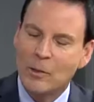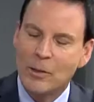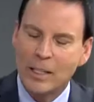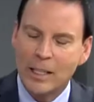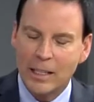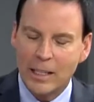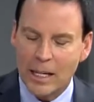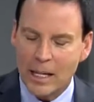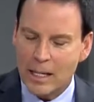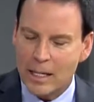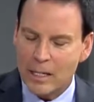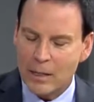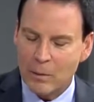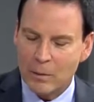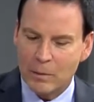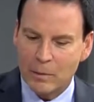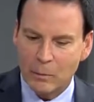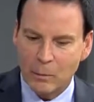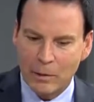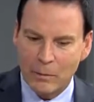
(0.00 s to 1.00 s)
don't think
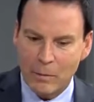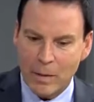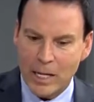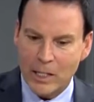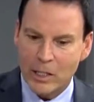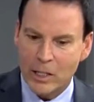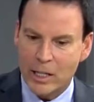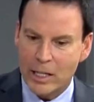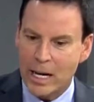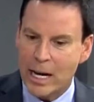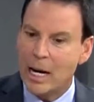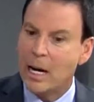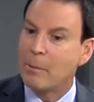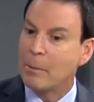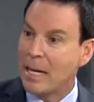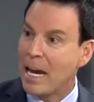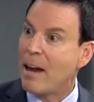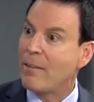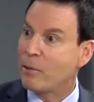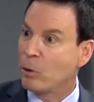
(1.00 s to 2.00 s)
we mentioned, and
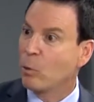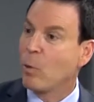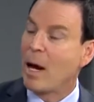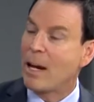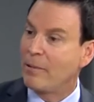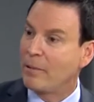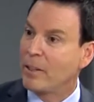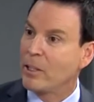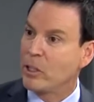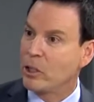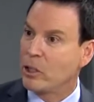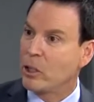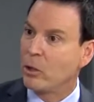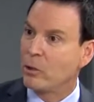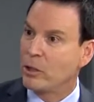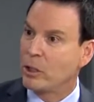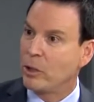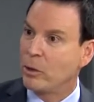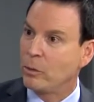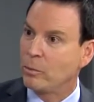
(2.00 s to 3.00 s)
I'm going to have your wife on the
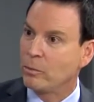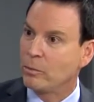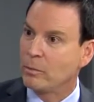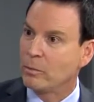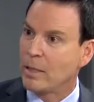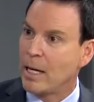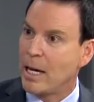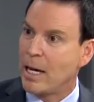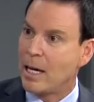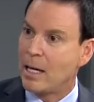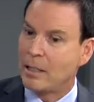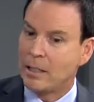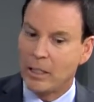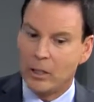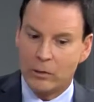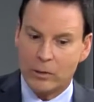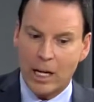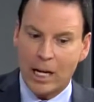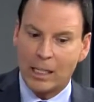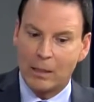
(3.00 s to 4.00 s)
show too,
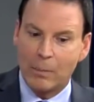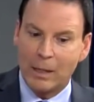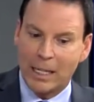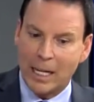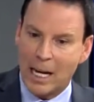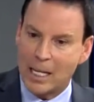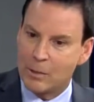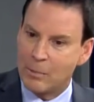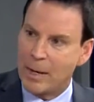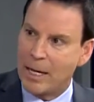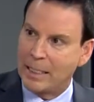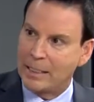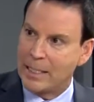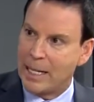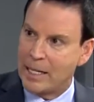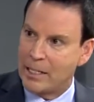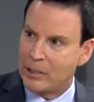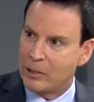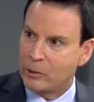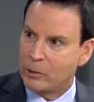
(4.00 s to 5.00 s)
talking about cosmetic
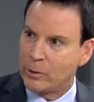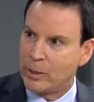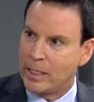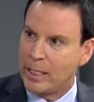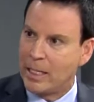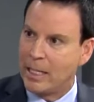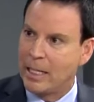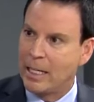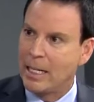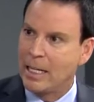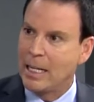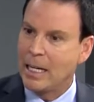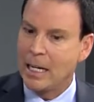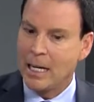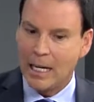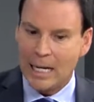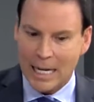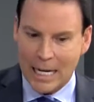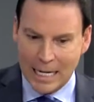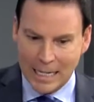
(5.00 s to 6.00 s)
dentistry
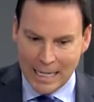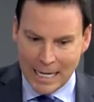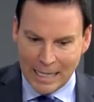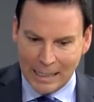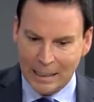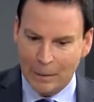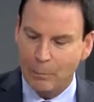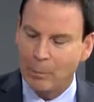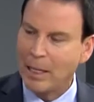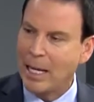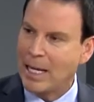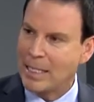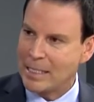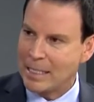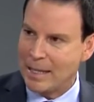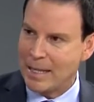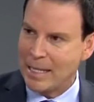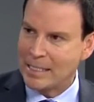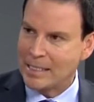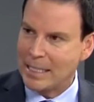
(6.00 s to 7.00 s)
and dental
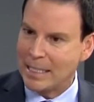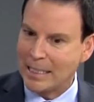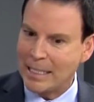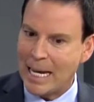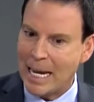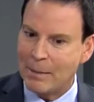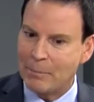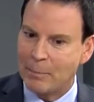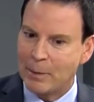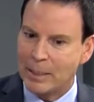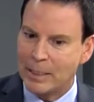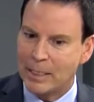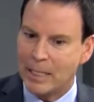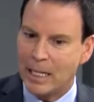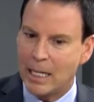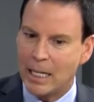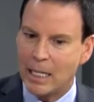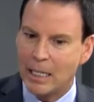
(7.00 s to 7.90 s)
implants and things like that. But